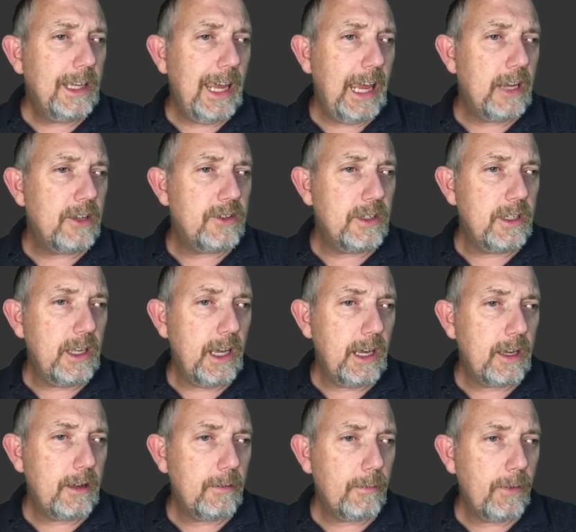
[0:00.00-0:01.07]
Kanji
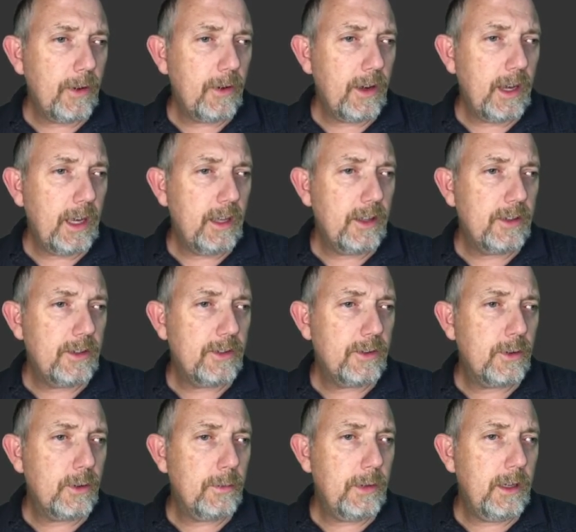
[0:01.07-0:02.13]
deck. Okay, it's
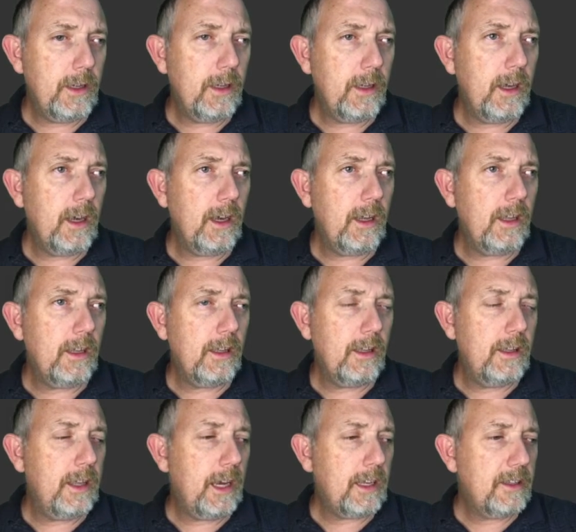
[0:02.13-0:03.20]
going to be a
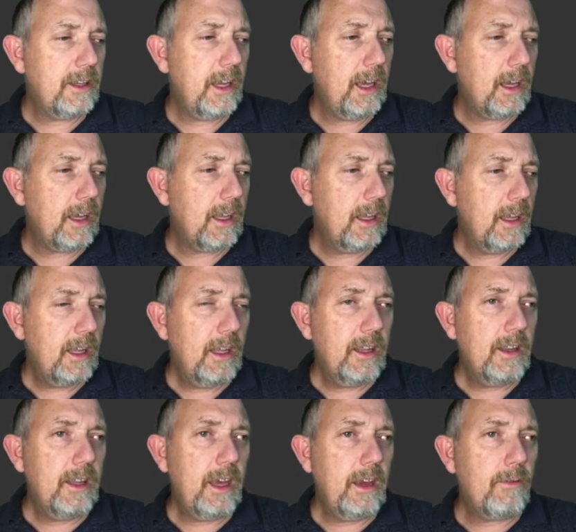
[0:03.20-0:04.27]
deck tech
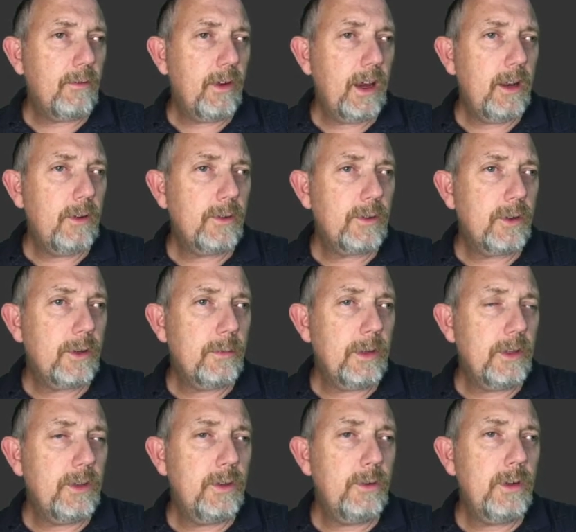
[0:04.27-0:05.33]
that Rhino is going to be
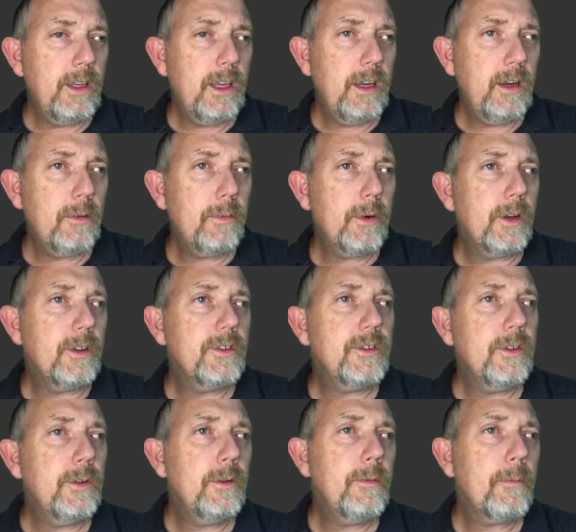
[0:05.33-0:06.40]
doing here pretty
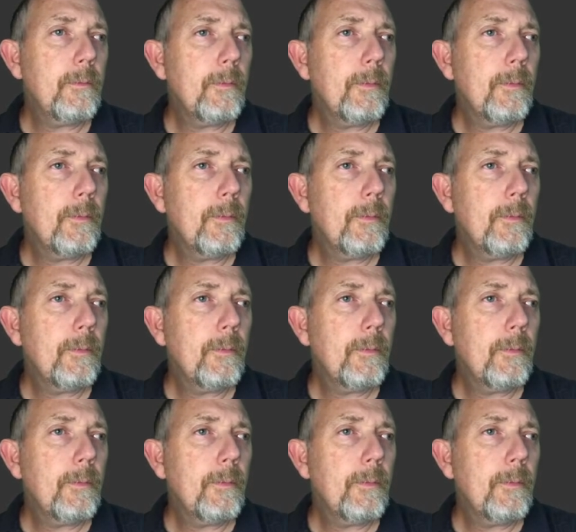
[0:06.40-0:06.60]
soon.